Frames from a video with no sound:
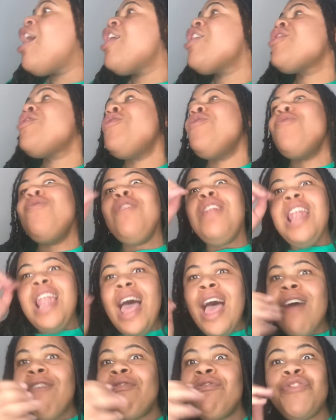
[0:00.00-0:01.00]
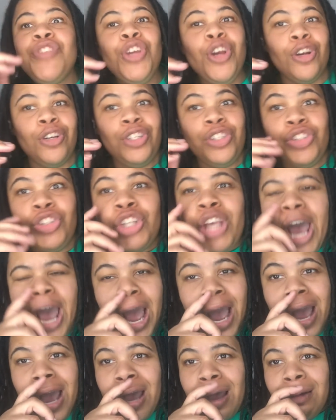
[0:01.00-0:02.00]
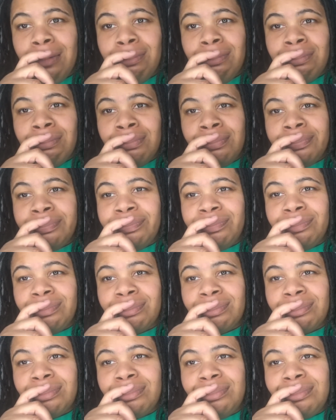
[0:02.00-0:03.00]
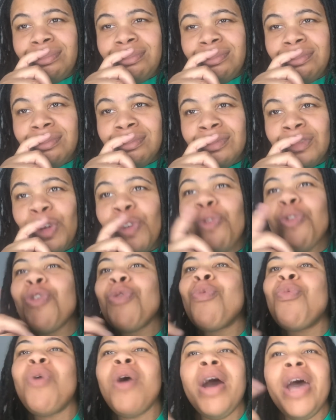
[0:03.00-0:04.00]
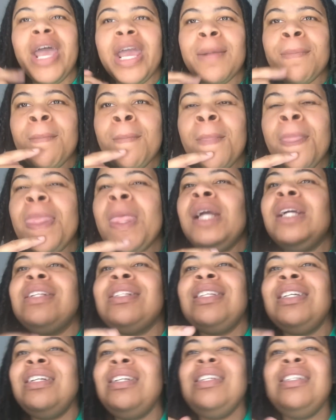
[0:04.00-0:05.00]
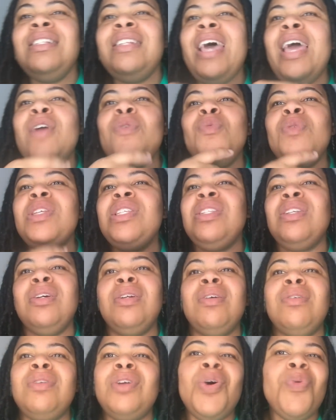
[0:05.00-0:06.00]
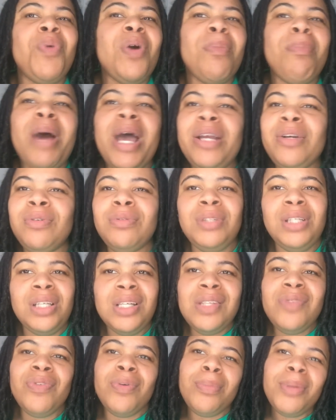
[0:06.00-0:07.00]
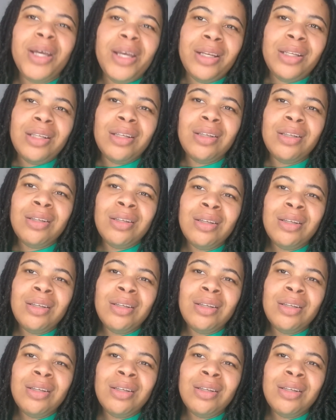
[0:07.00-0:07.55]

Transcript: You left your job. For what? Until this day, we still don't know what Michael does for money.